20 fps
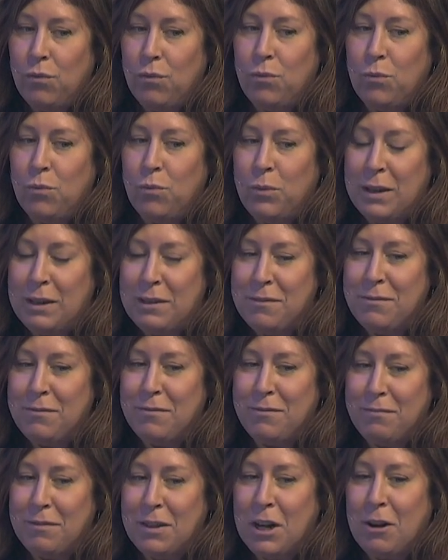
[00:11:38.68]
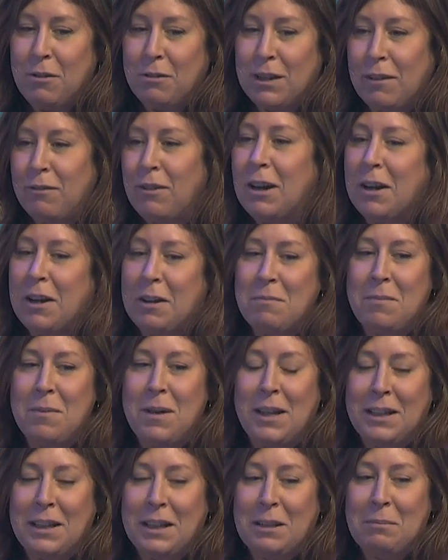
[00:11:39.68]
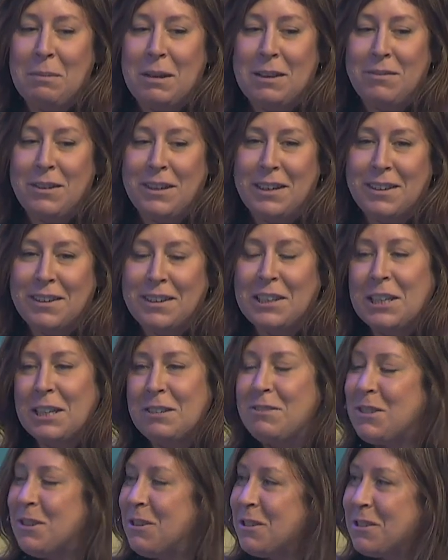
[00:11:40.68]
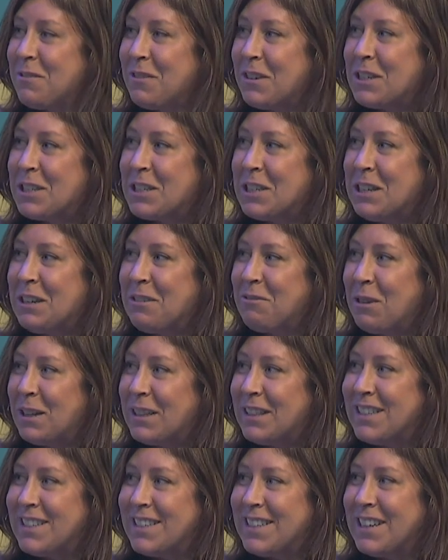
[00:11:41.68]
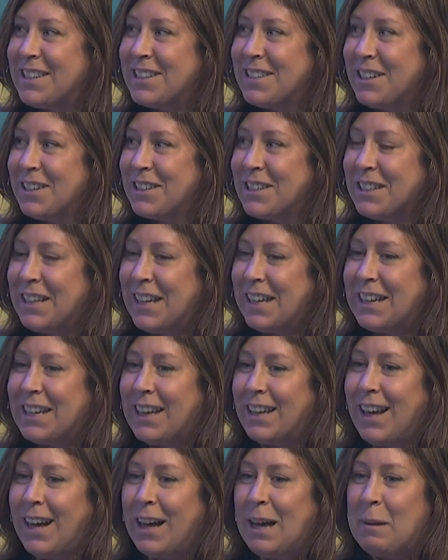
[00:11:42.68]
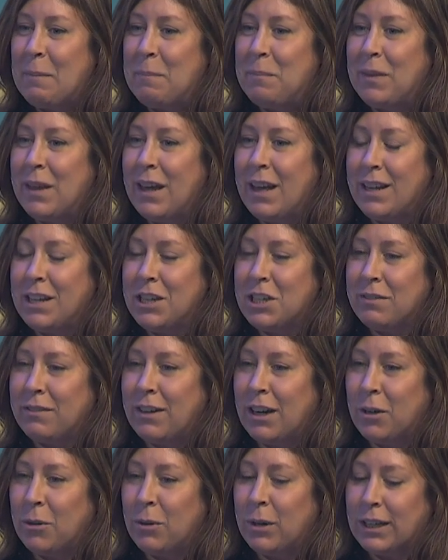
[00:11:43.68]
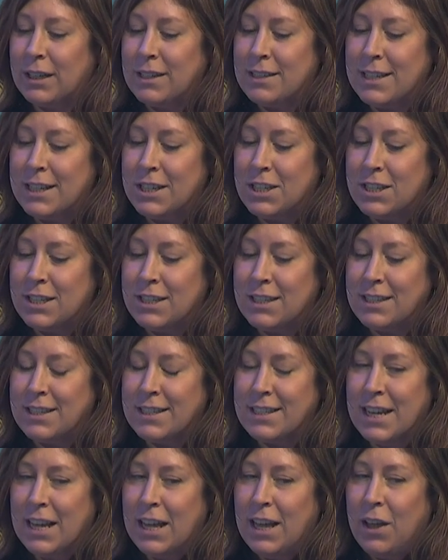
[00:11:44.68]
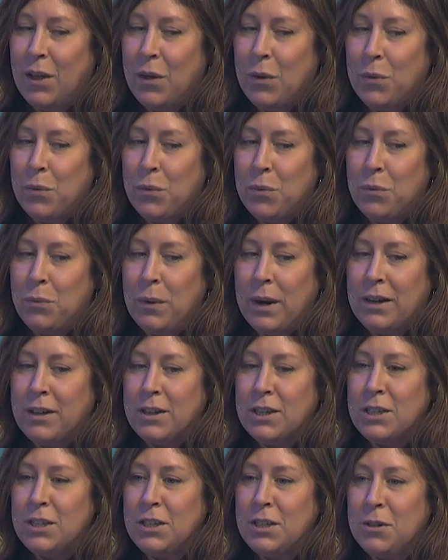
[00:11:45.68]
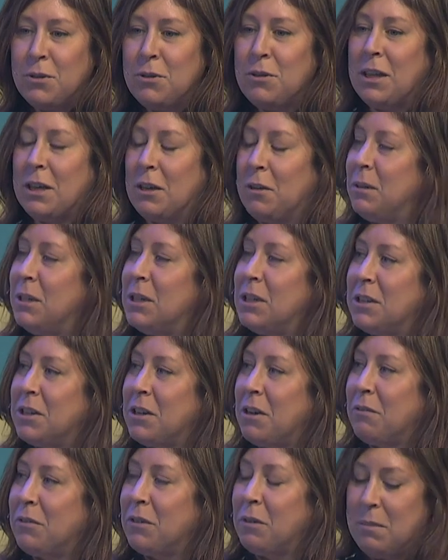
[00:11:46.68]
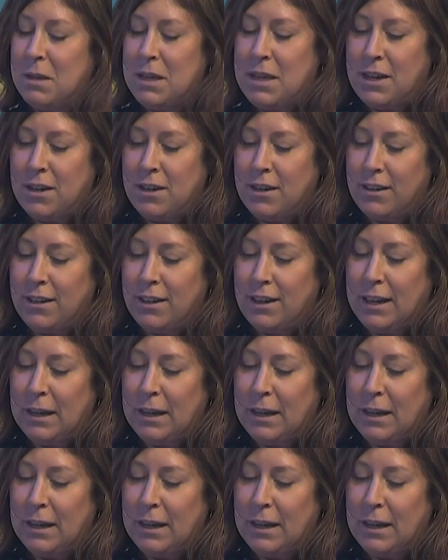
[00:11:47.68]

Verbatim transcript: we've given a little bit of a Cliff's Notes version of what this has looked like at each of our organizations. Where do you think we should go from here?